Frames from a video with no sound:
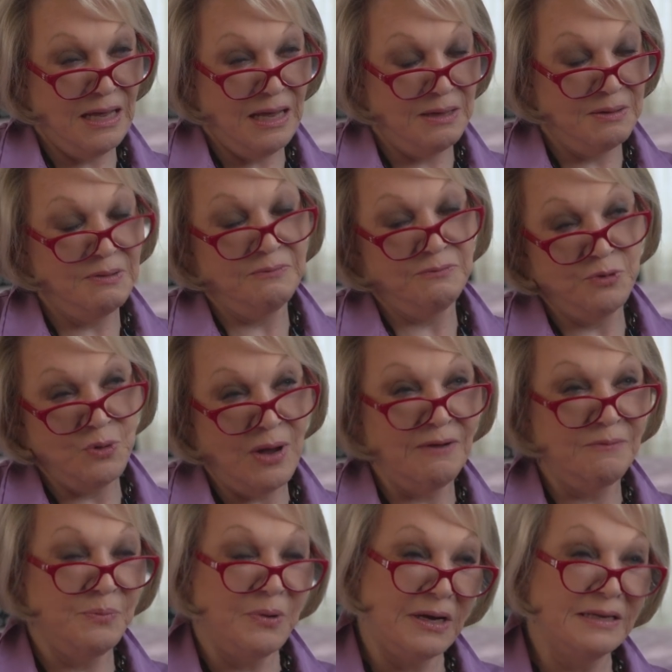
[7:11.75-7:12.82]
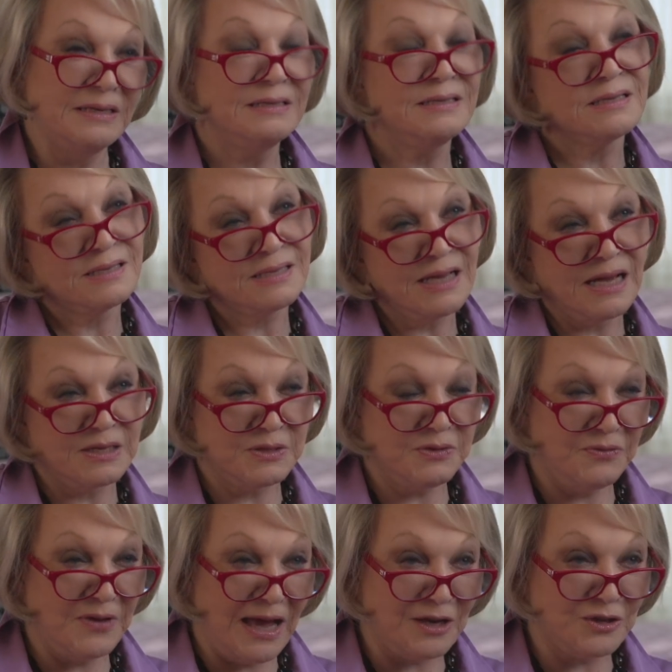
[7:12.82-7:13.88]
And if you have body
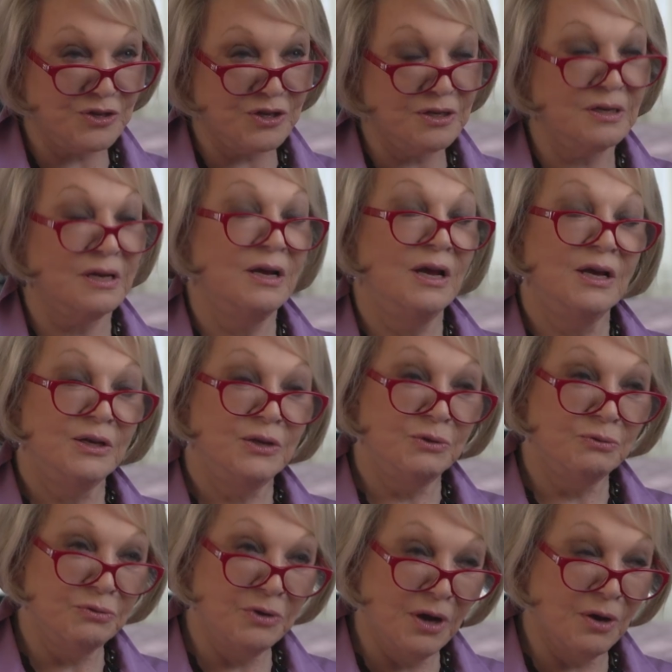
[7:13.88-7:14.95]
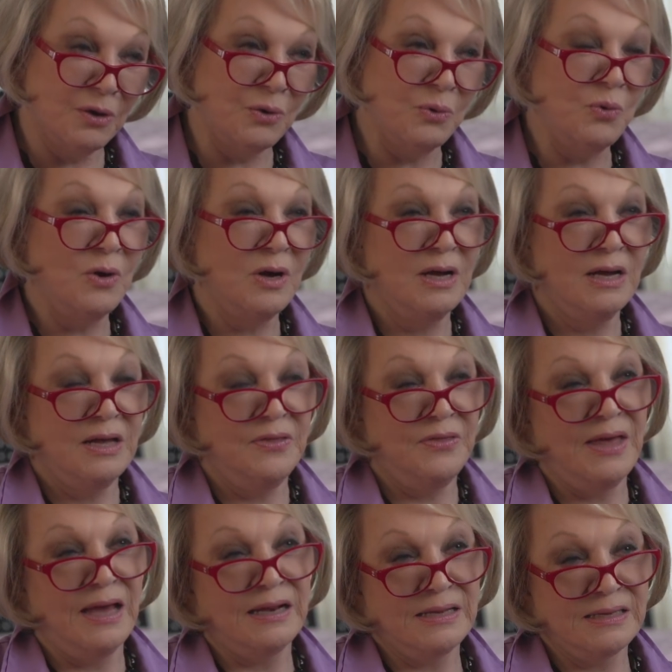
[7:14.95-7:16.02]
dissatisfaction, you know
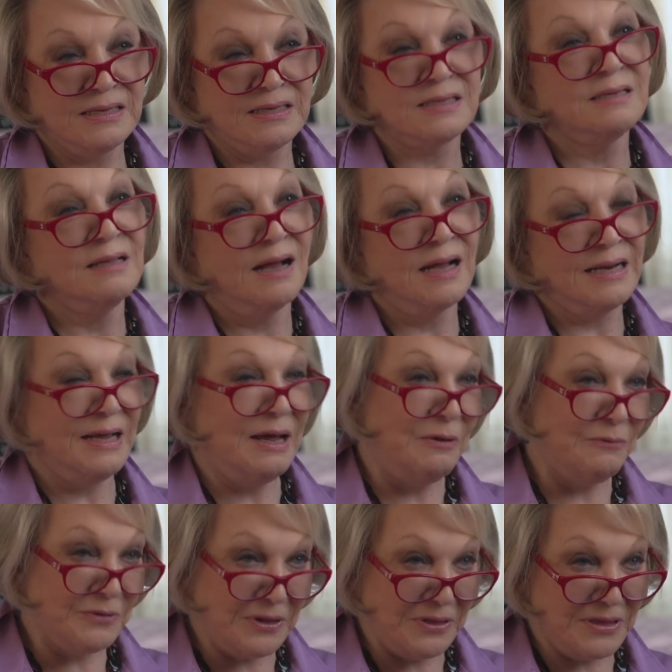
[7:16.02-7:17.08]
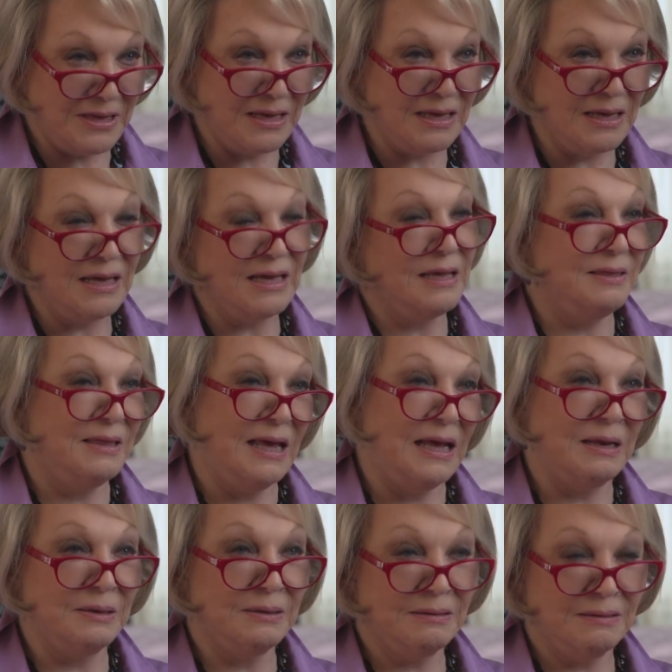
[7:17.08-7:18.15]
that it's not everything and
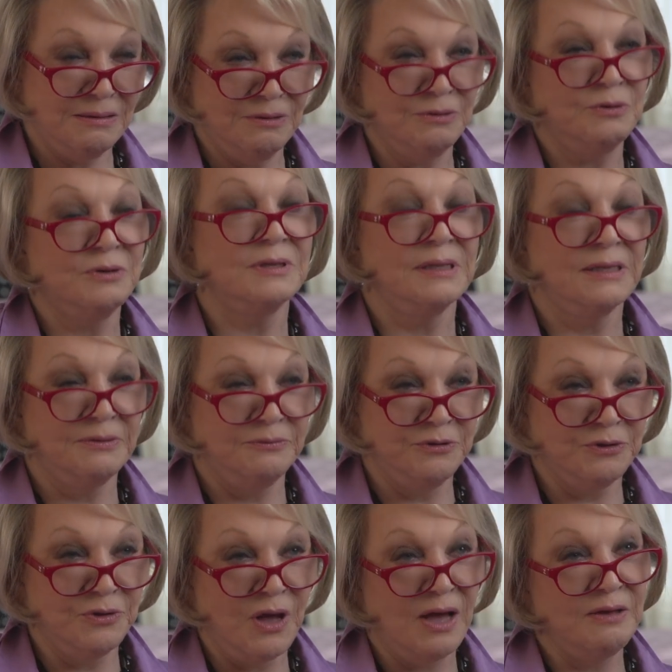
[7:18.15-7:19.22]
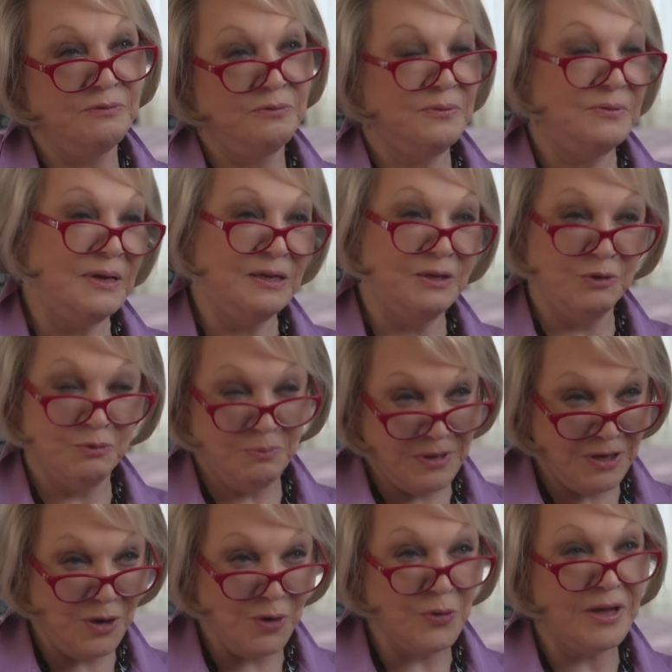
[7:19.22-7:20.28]
that it, you could live your life and you'd
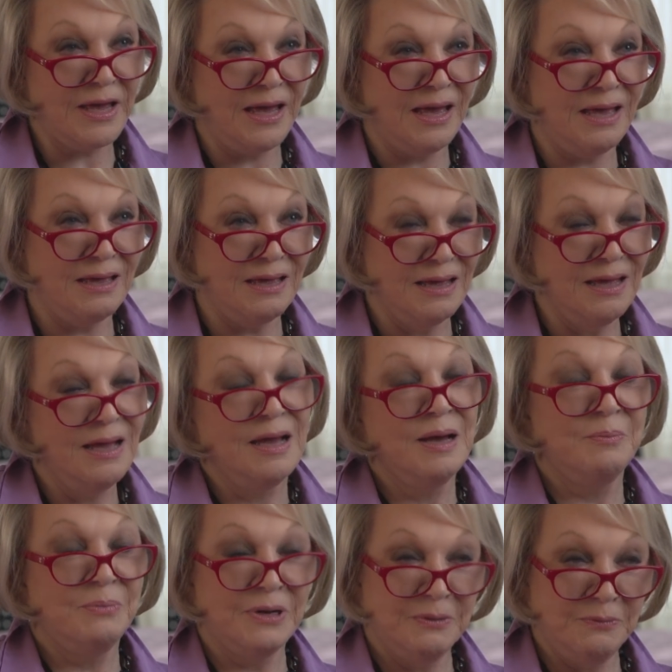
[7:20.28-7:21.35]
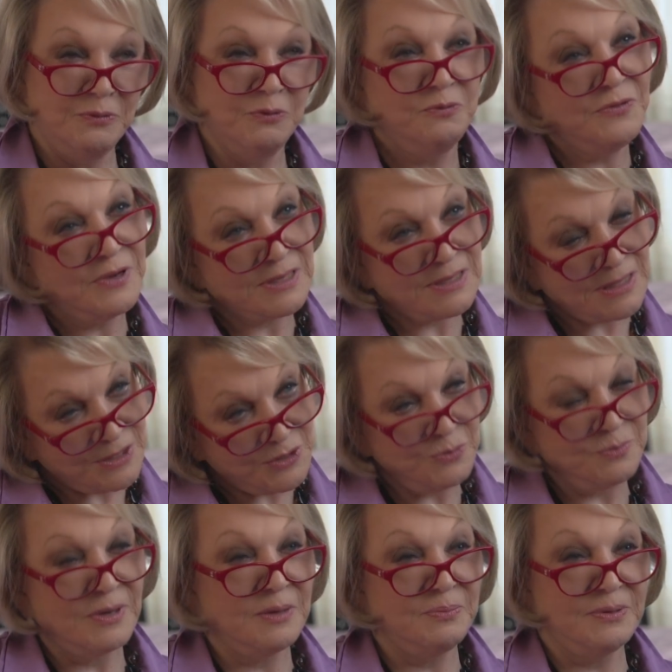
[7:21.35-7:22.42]
be okay, but if you fix it, you
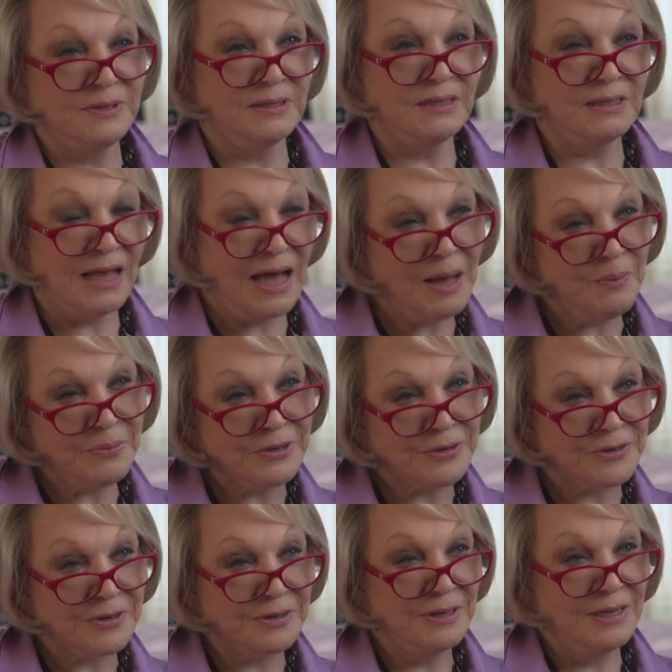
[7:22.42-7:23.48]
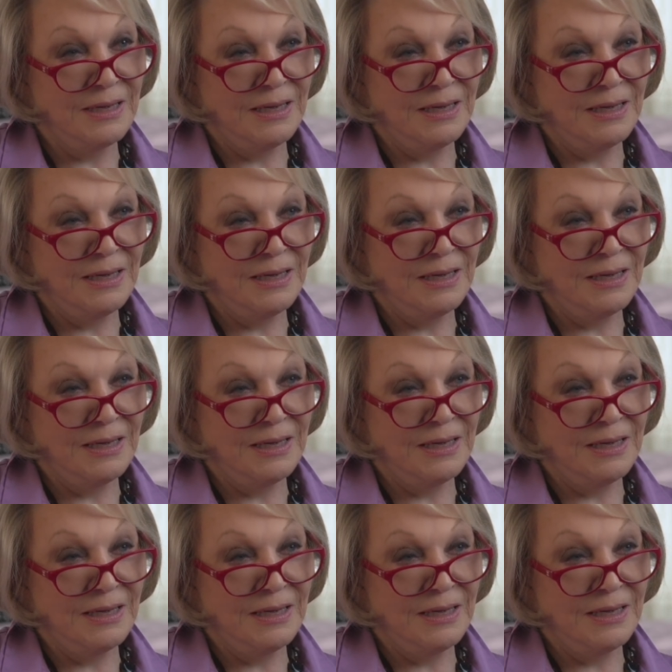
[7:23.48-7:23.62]
might be a little happier.